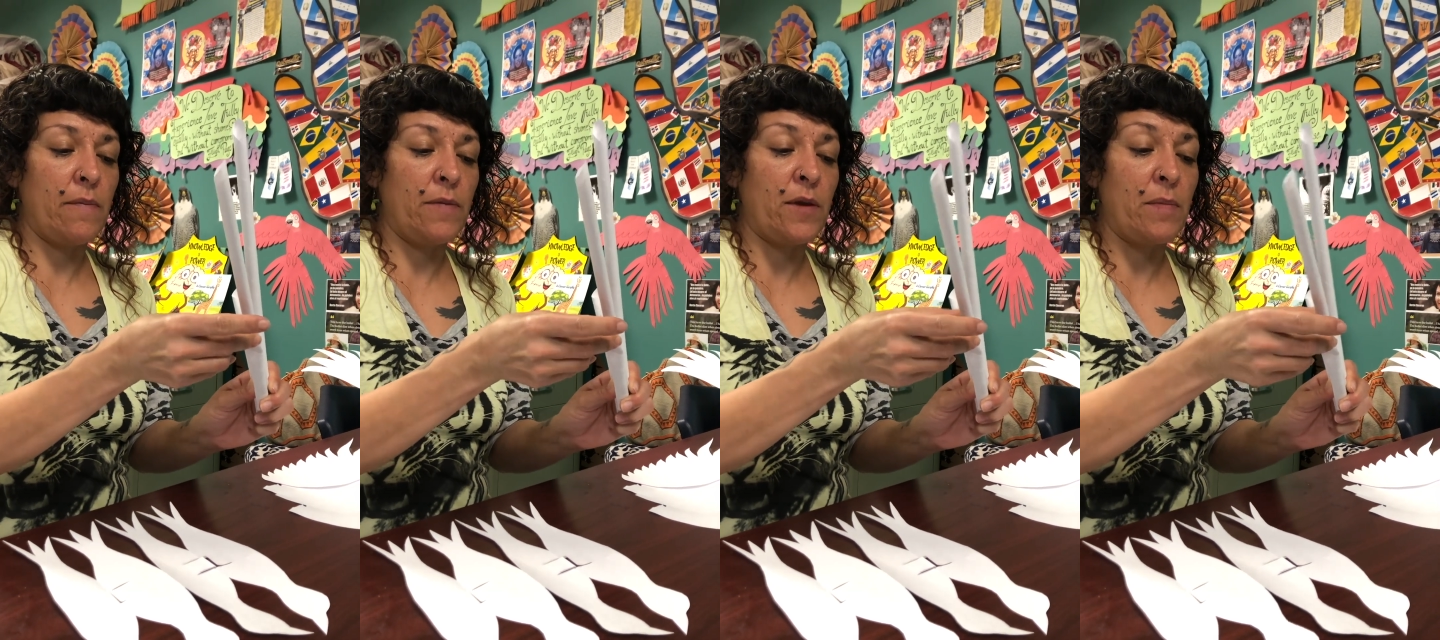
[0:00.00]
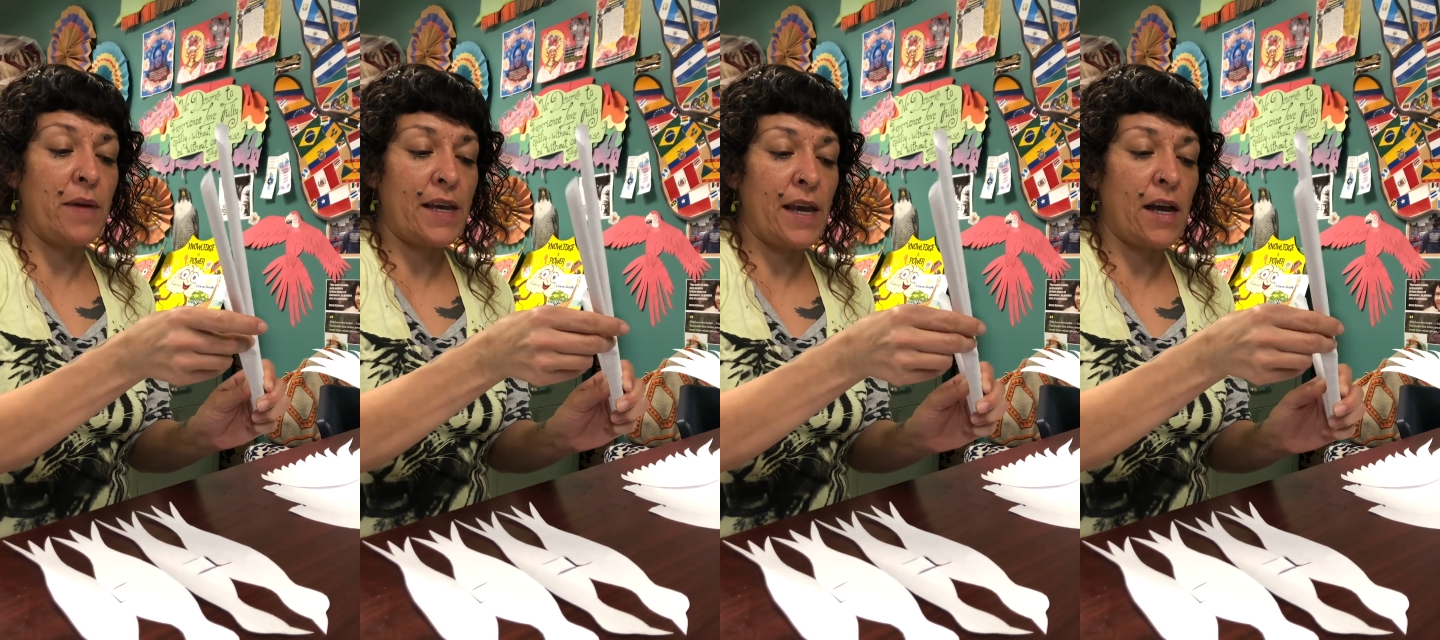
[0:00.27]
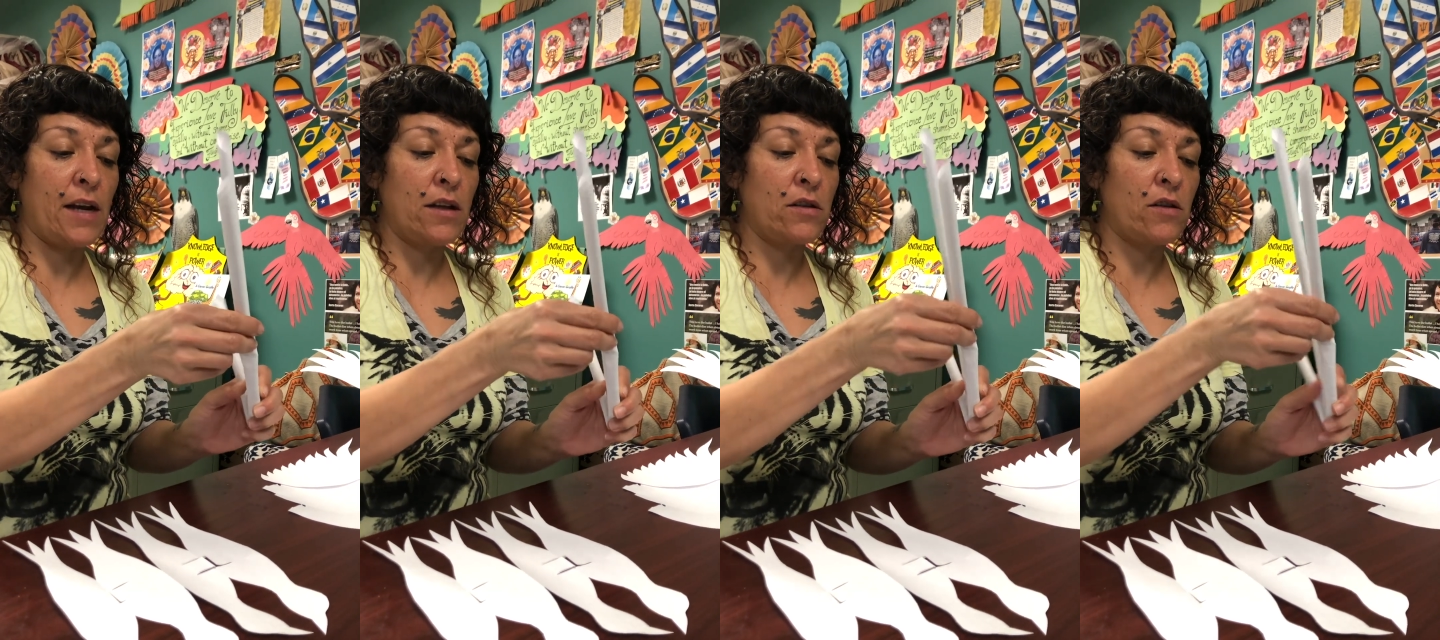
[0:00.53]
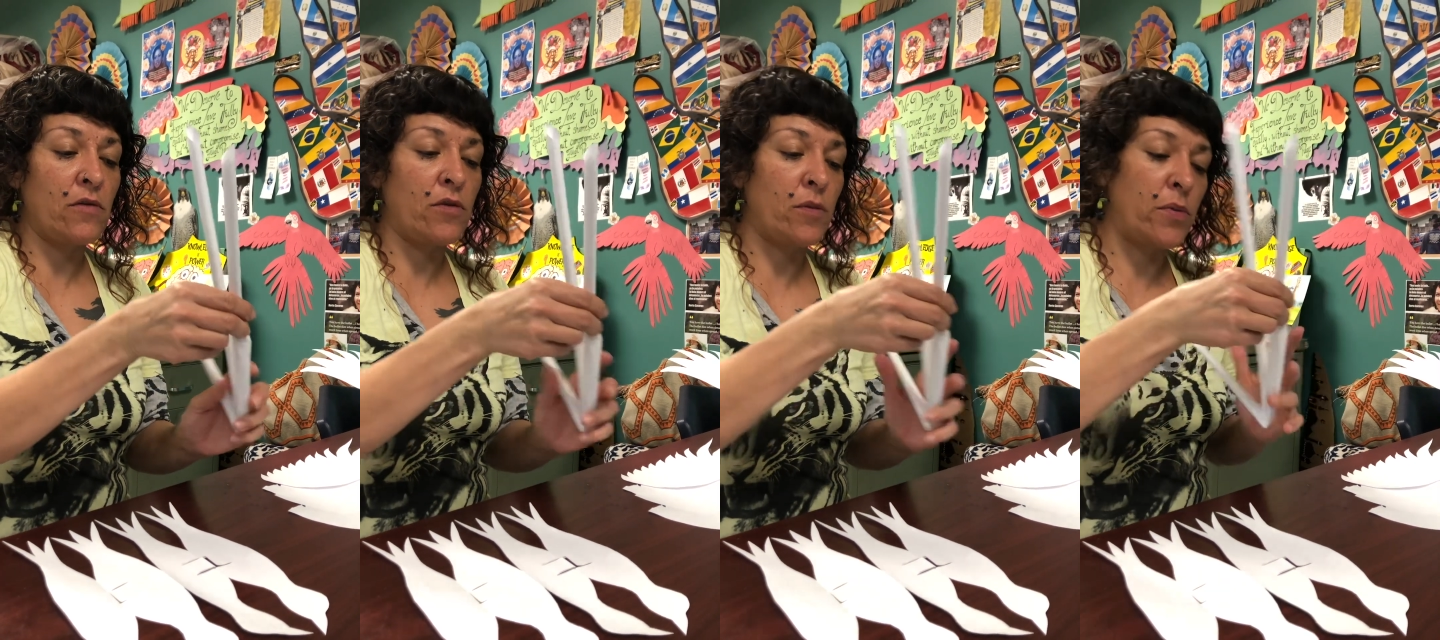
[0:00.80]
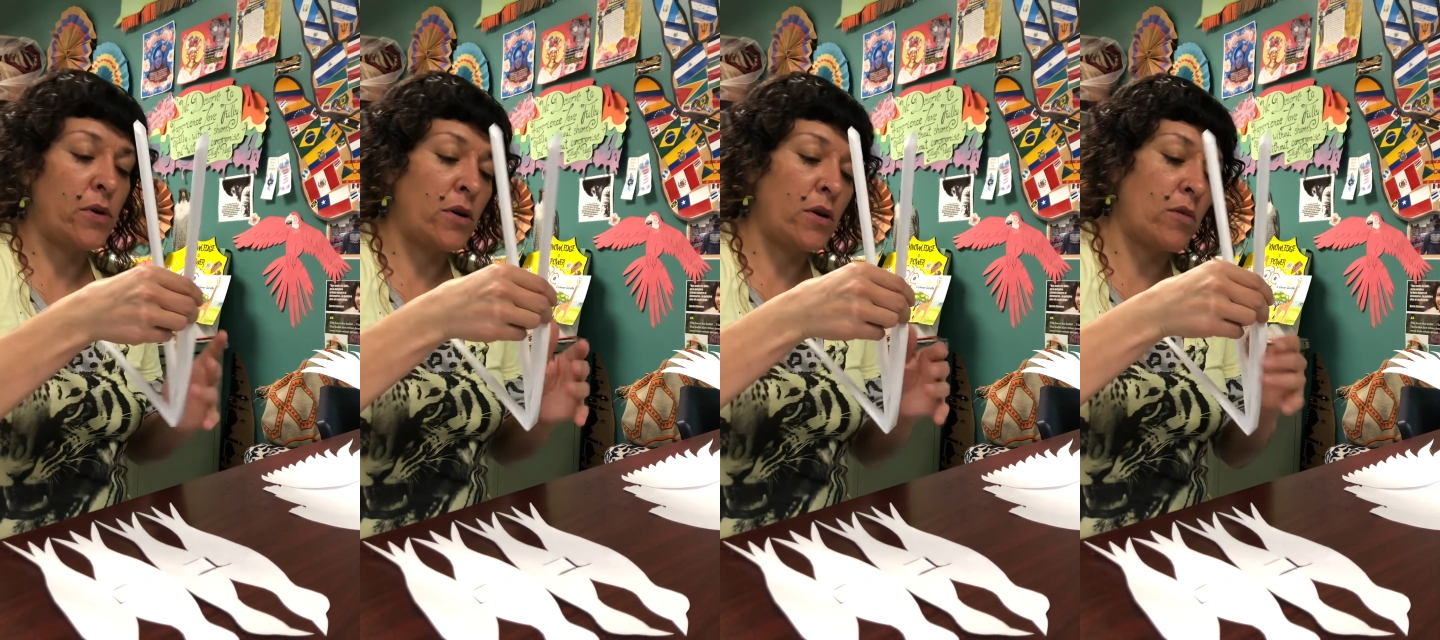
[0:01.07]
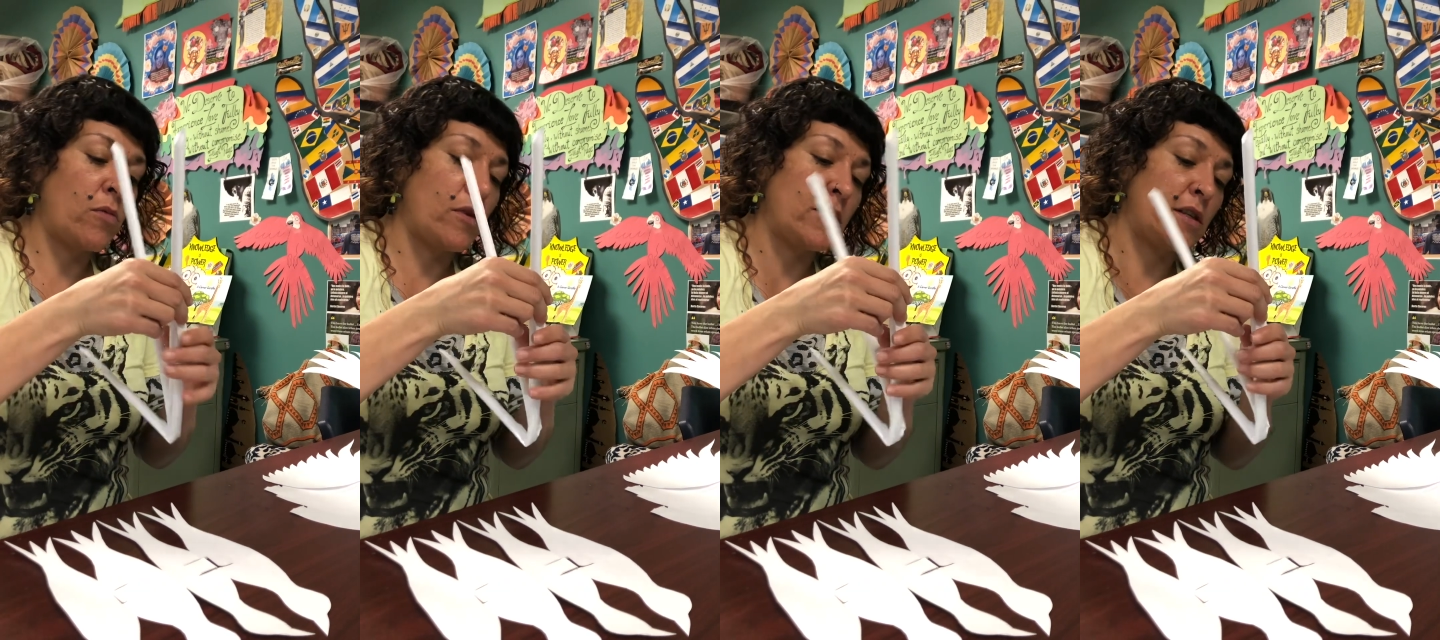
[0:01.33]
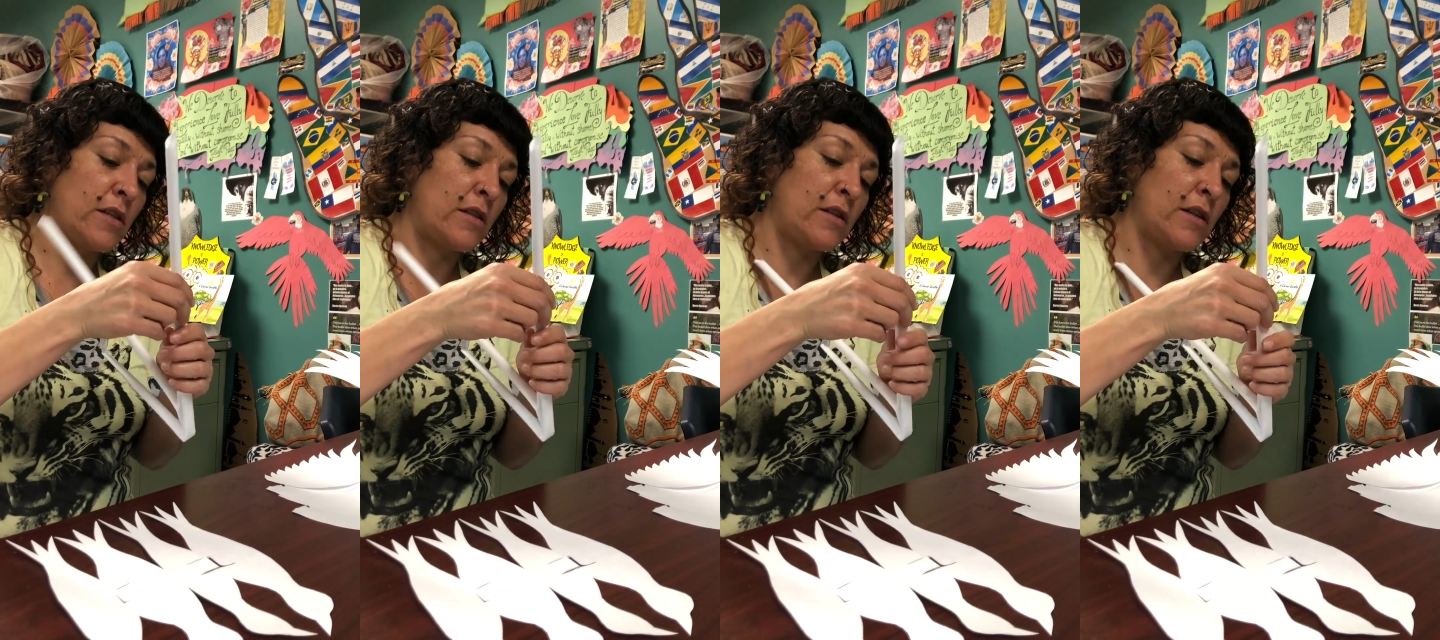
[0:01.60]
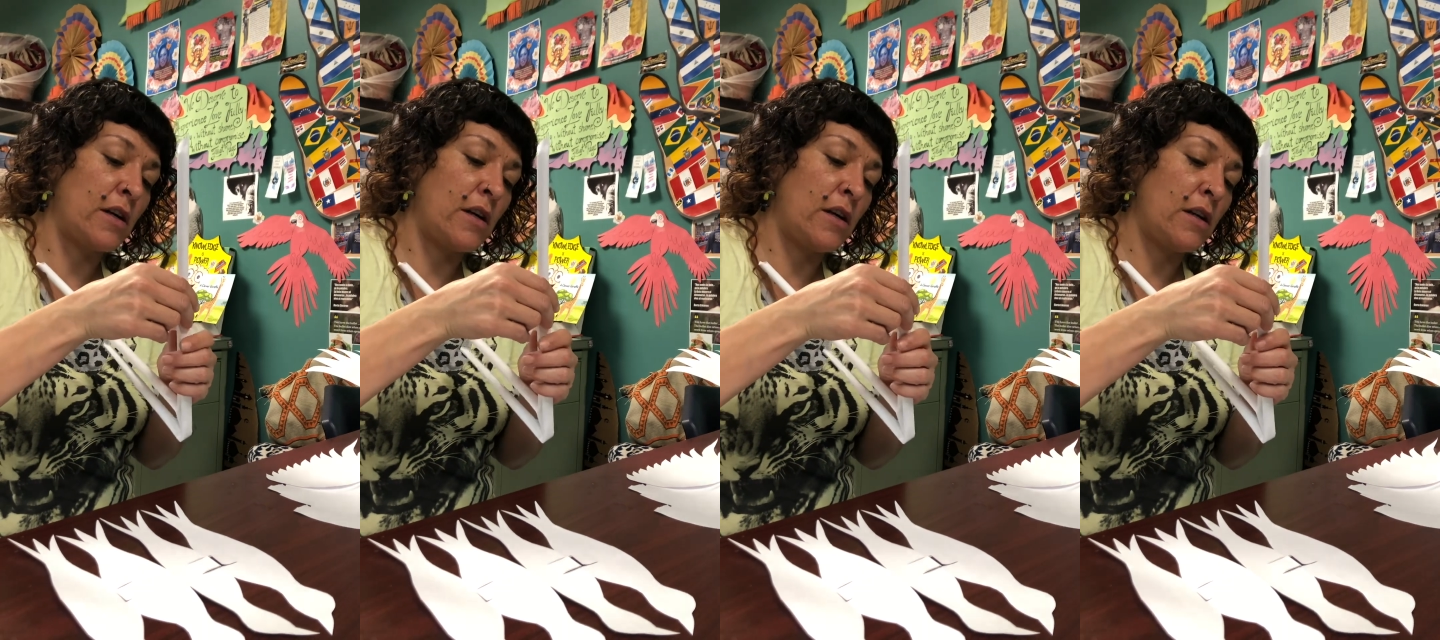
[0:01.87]
the mechanics of the bird, once it's
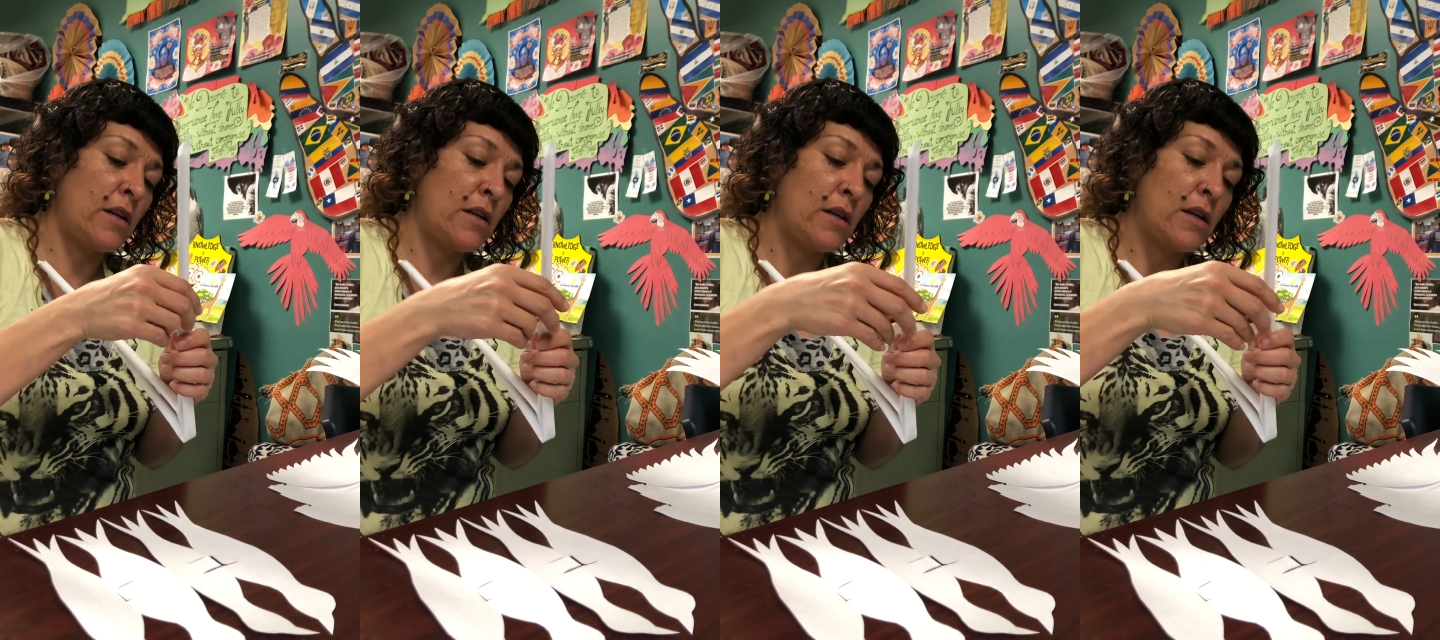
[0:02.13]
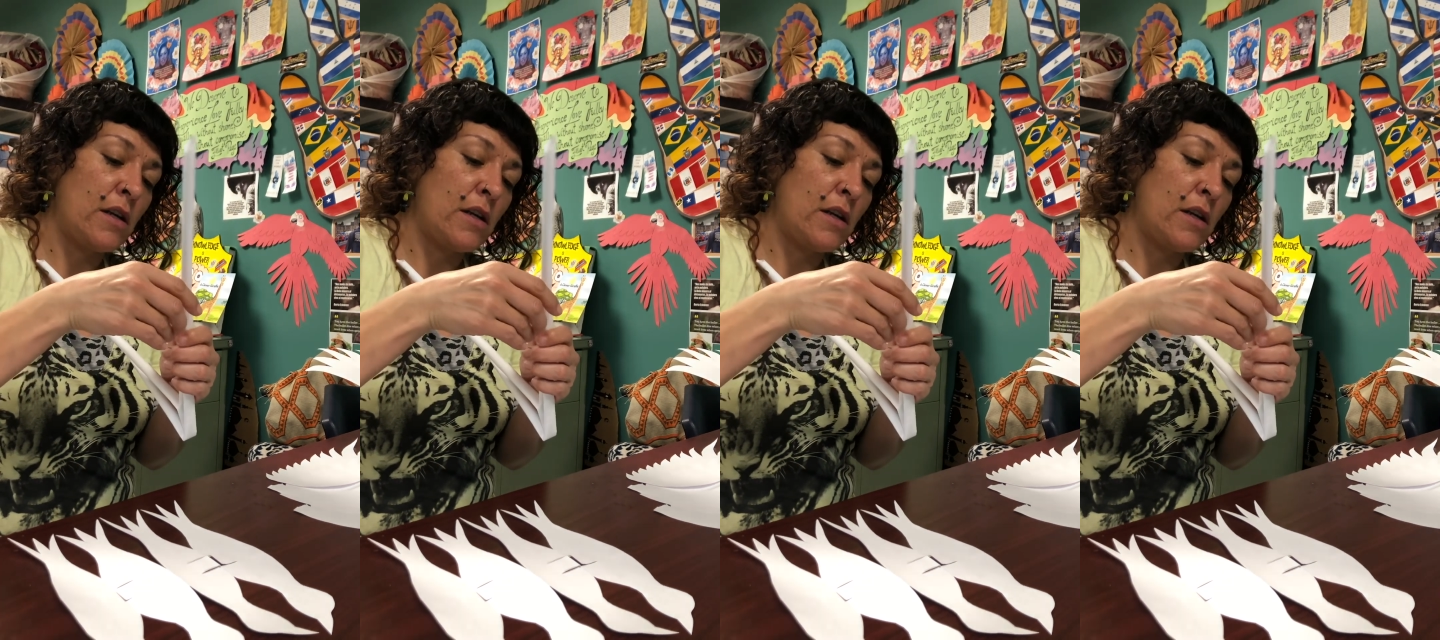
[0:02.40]
done,